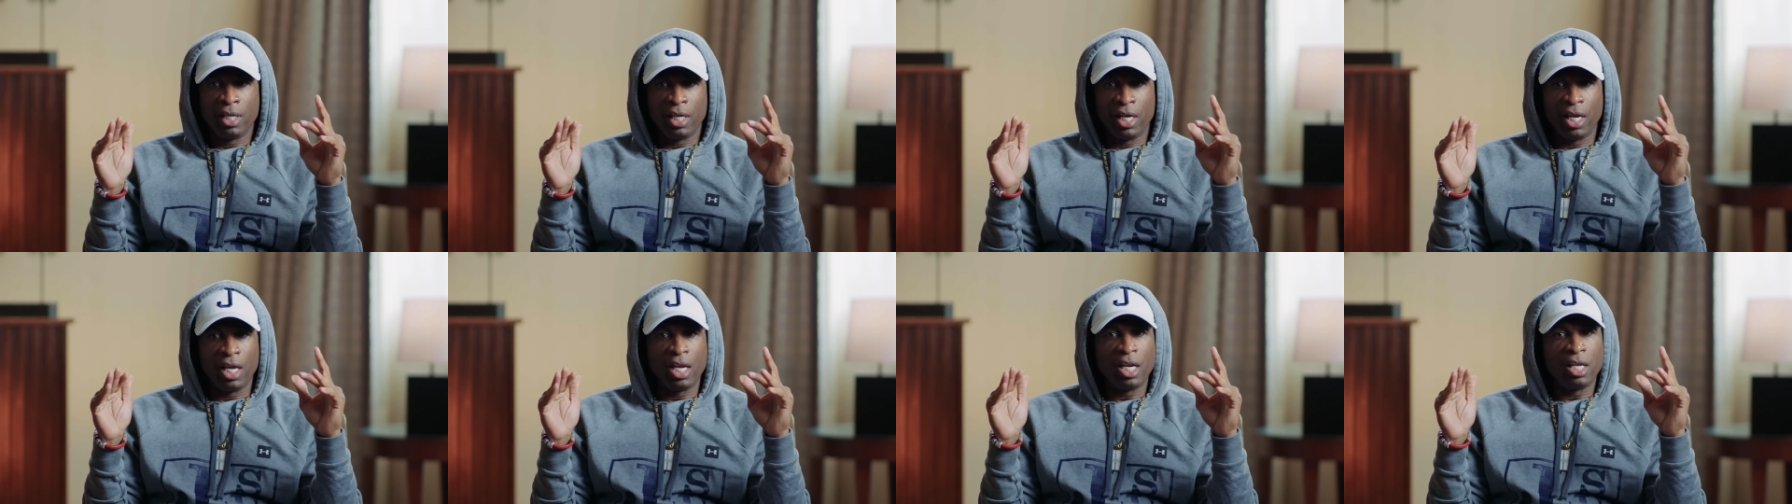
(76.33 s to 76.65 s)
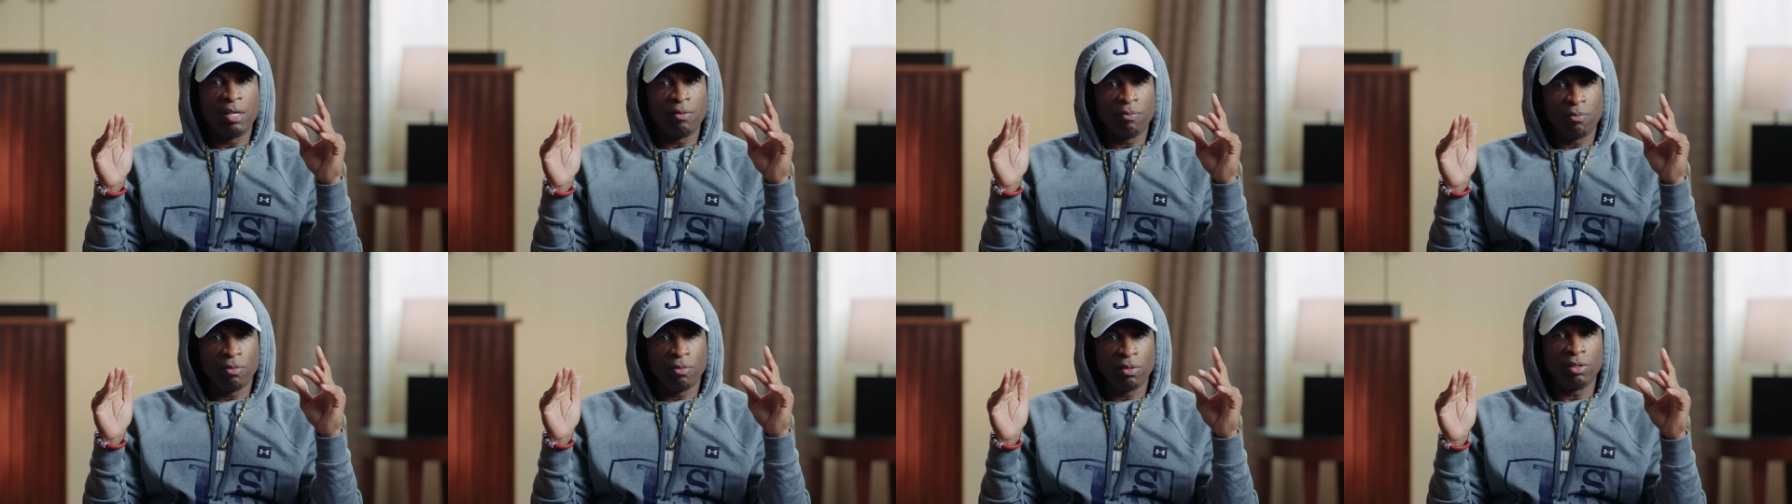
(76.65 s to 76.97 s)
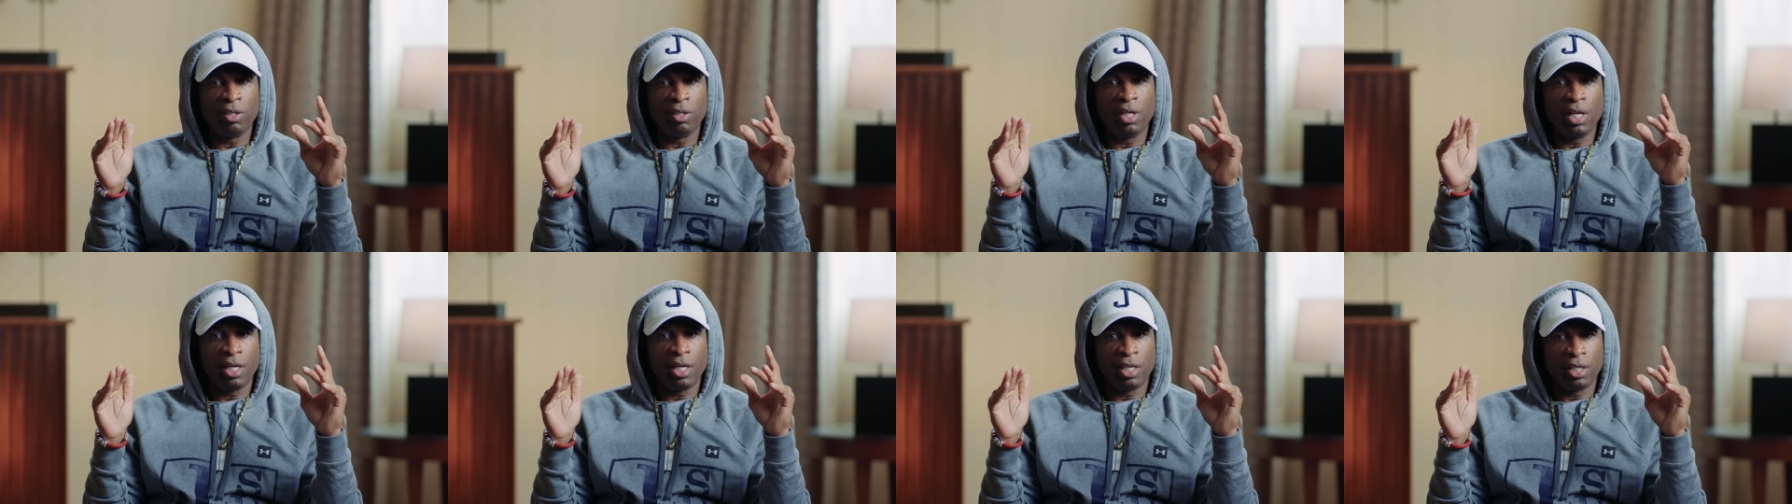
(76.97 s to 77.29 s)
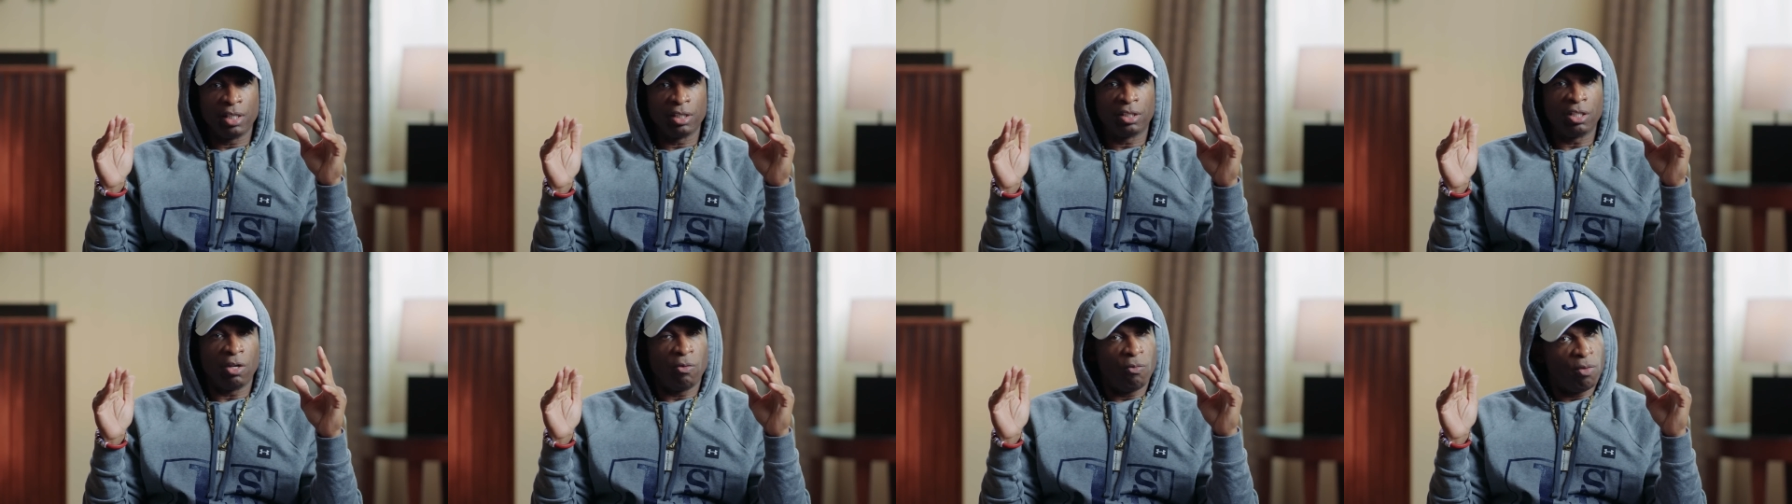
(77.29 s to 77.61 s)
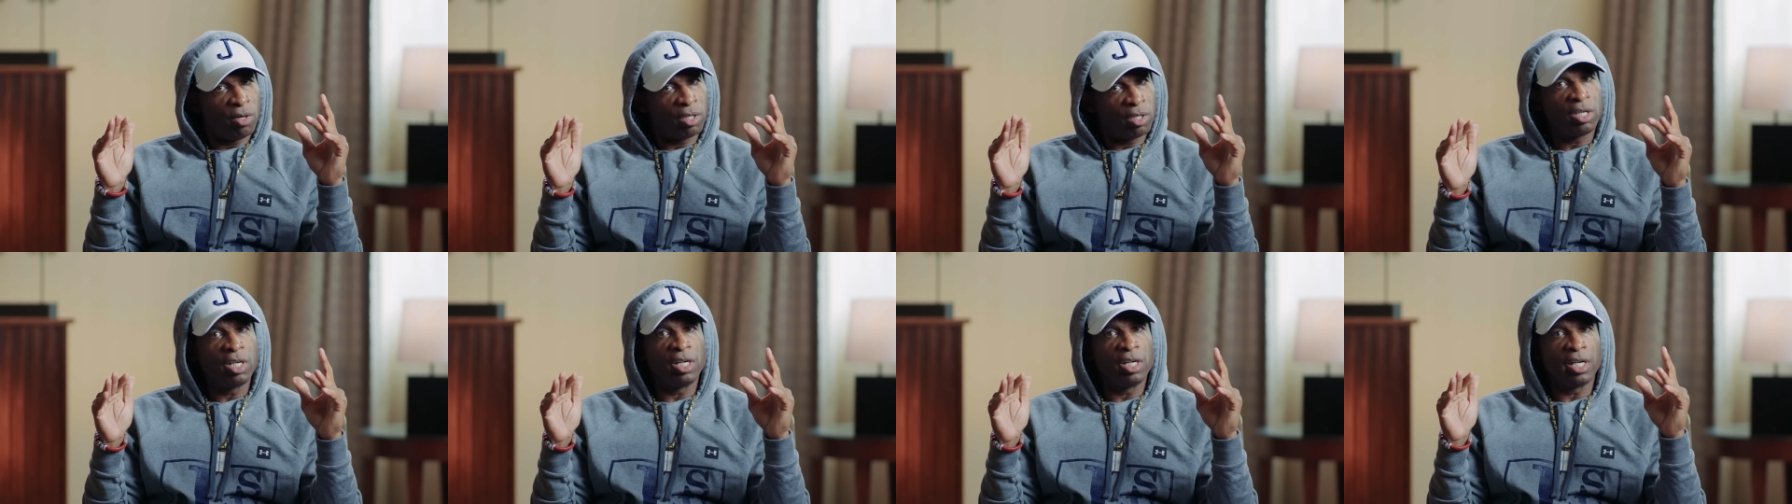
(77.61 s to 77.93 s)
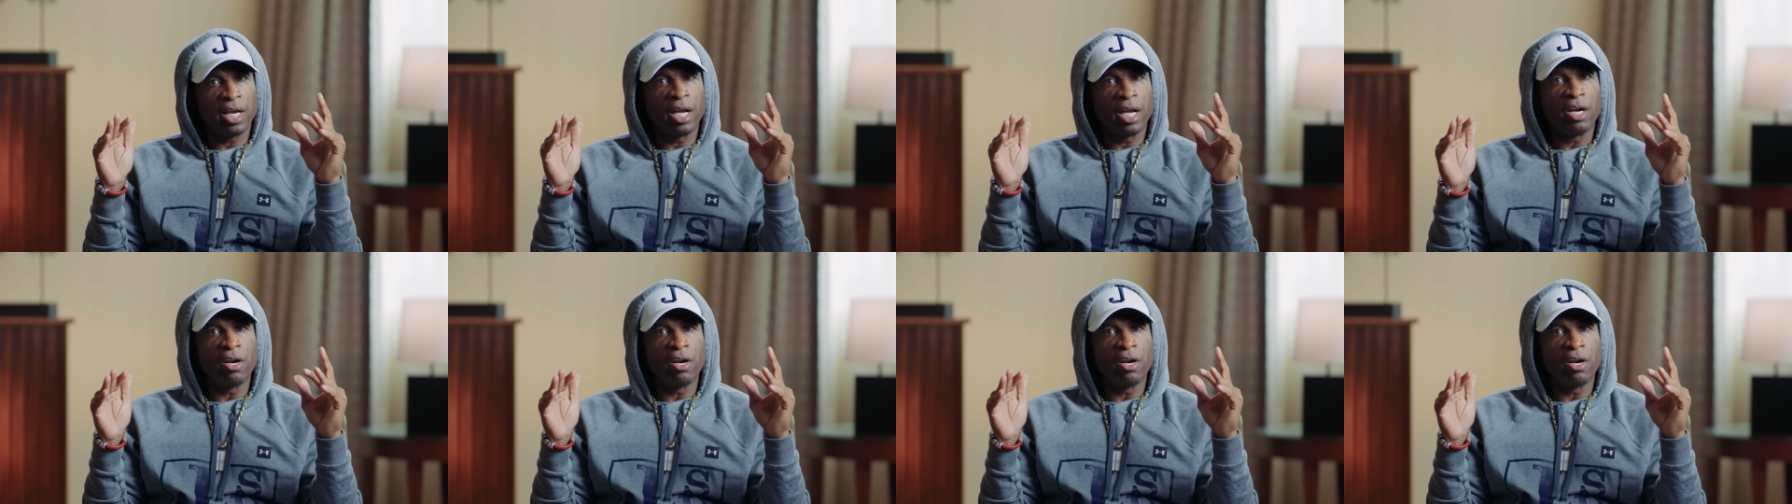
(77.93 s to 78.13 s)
and it, it someone could have got